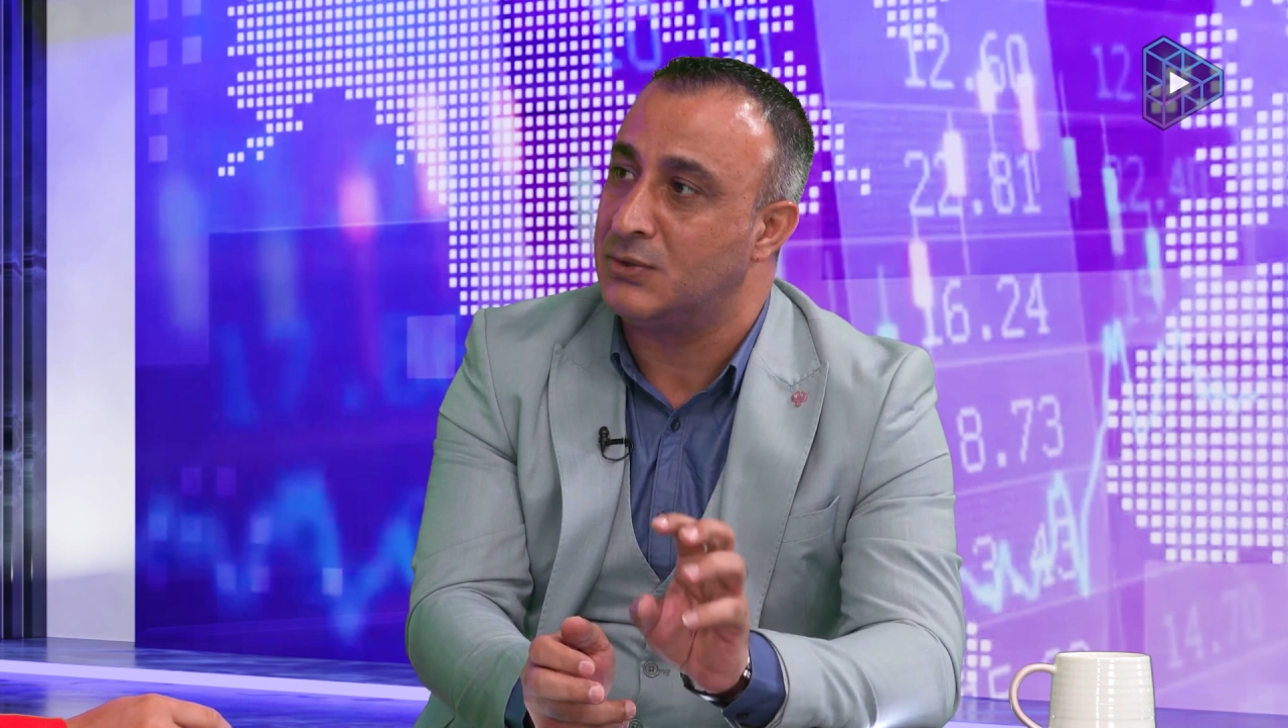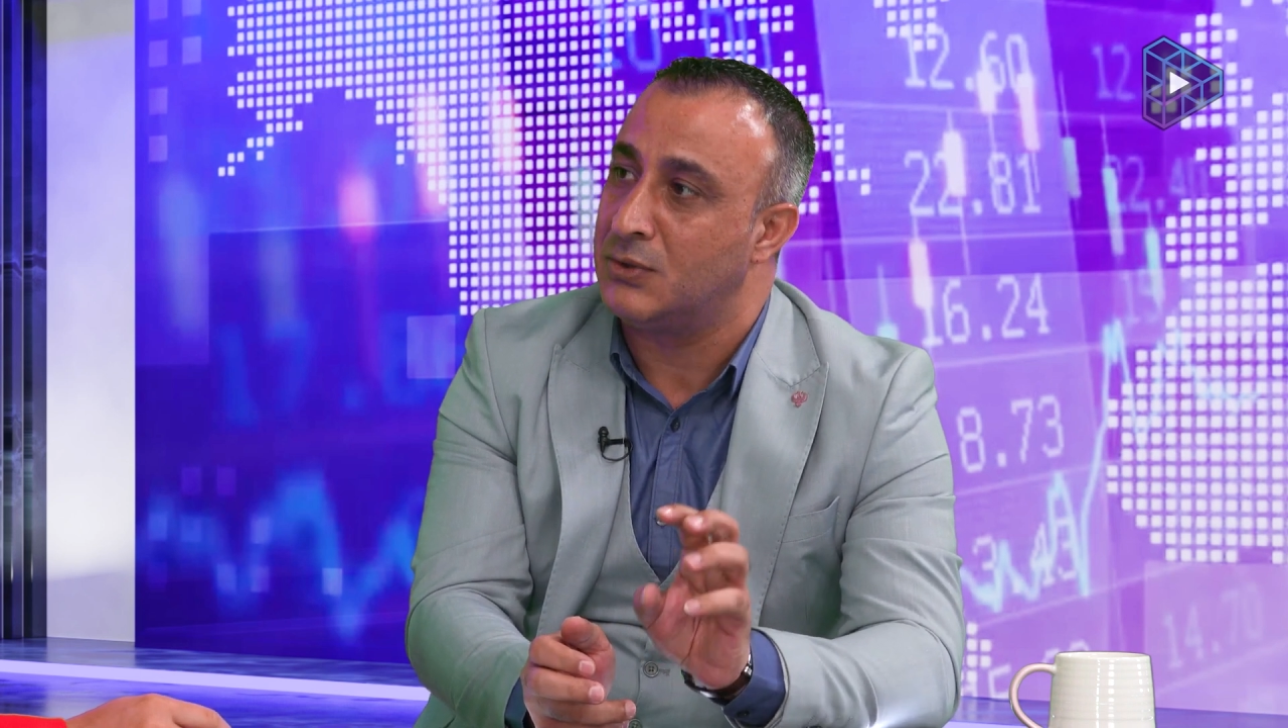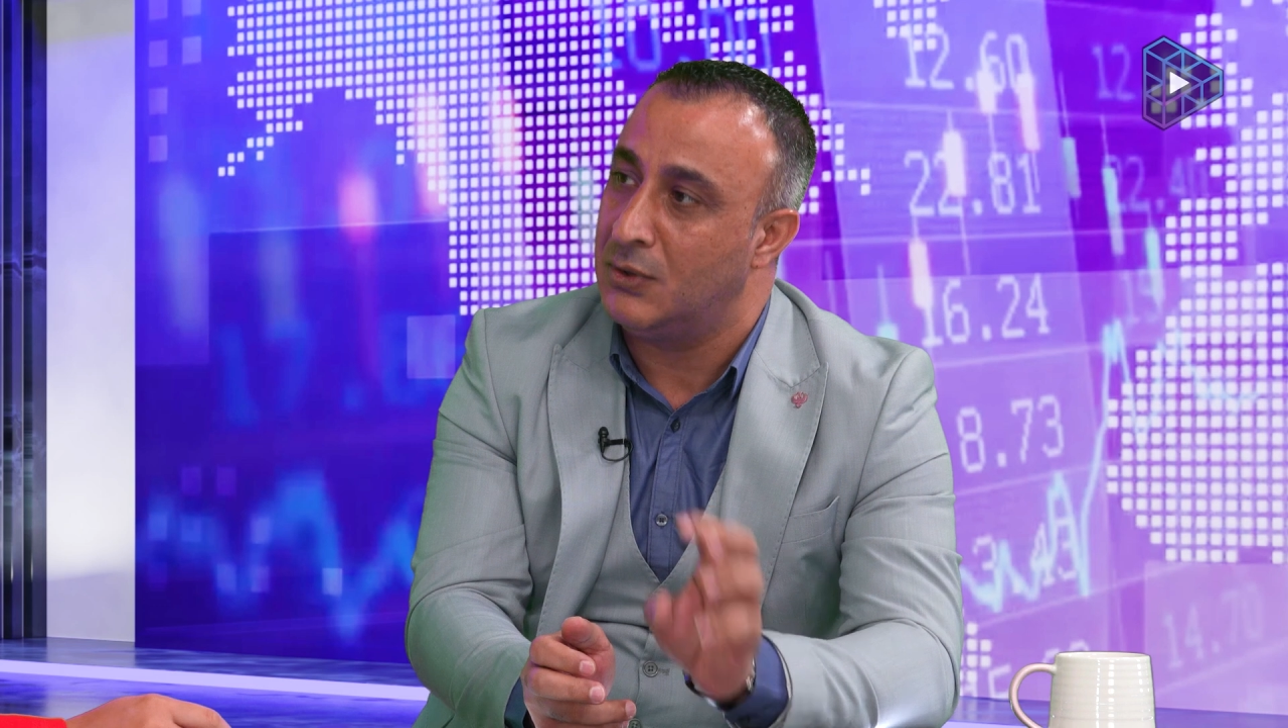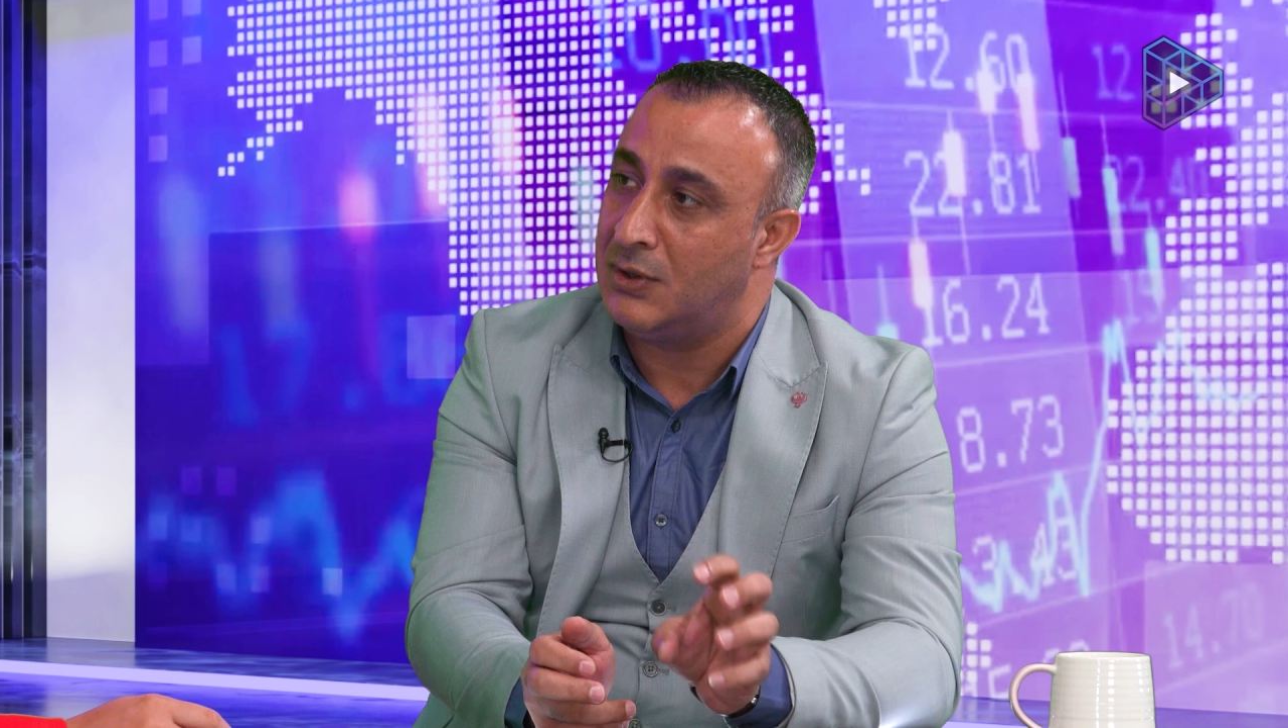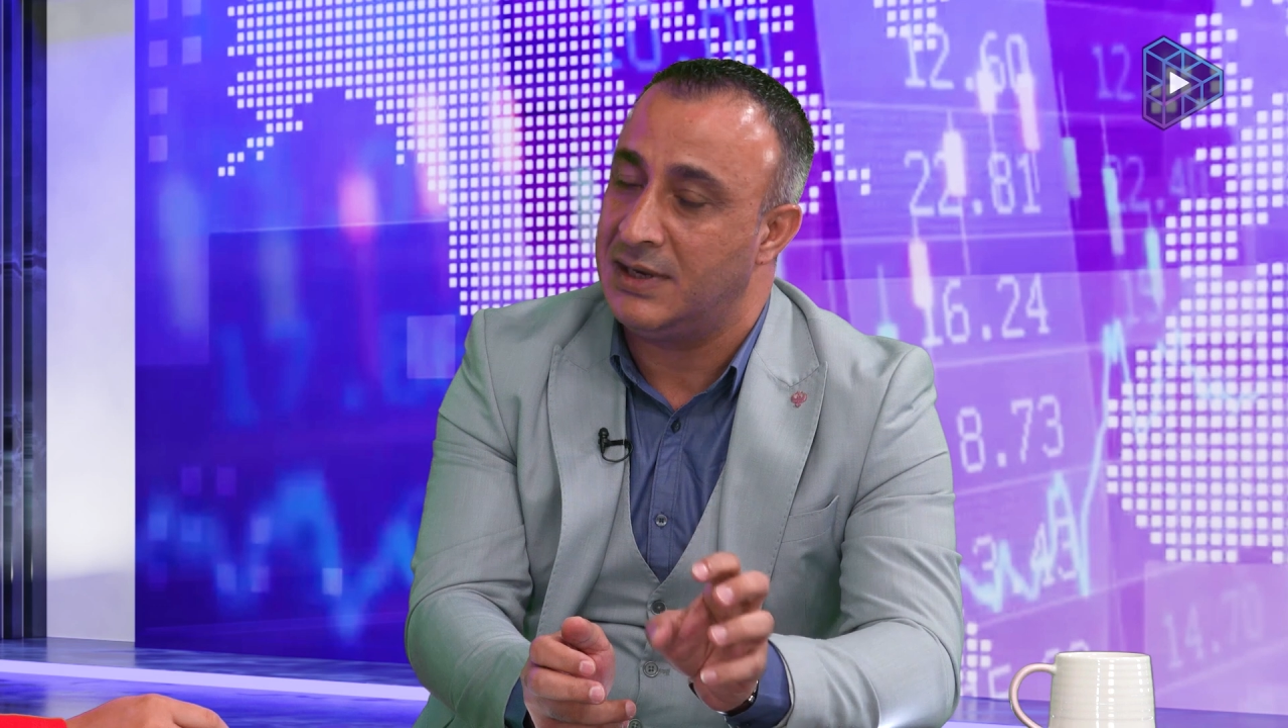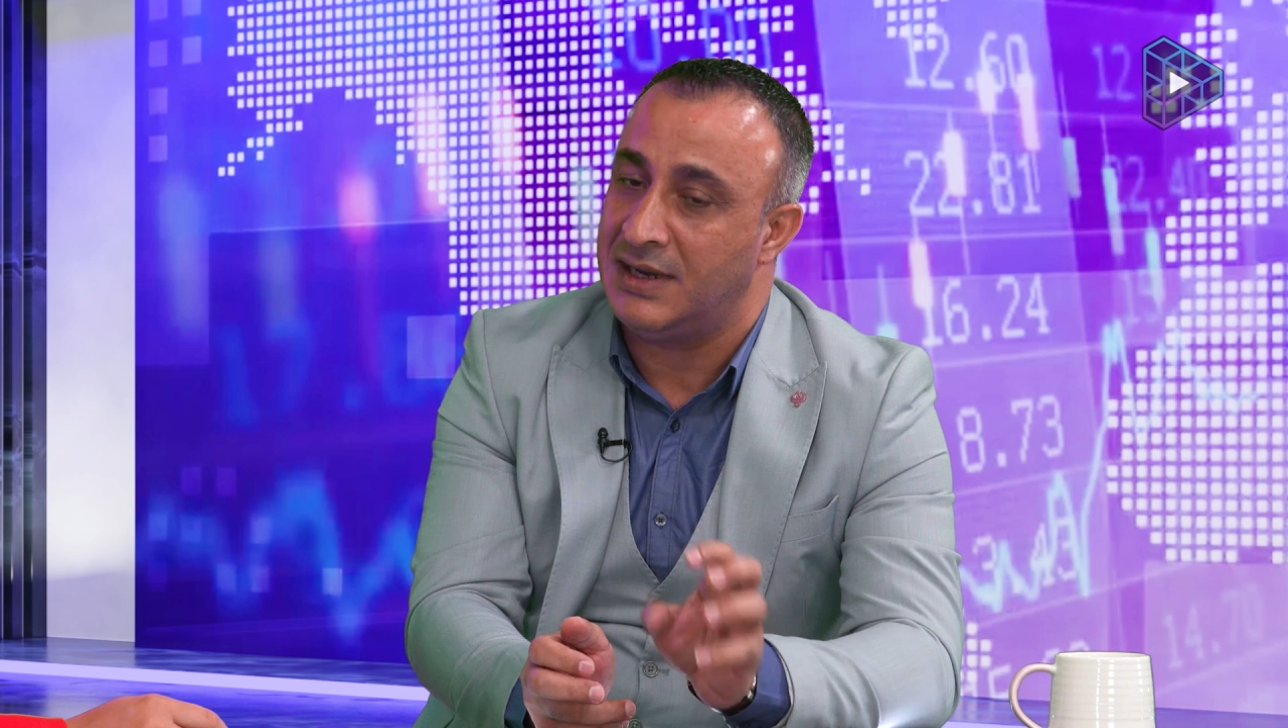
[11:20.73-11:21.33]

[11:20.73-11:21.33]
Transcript: to gold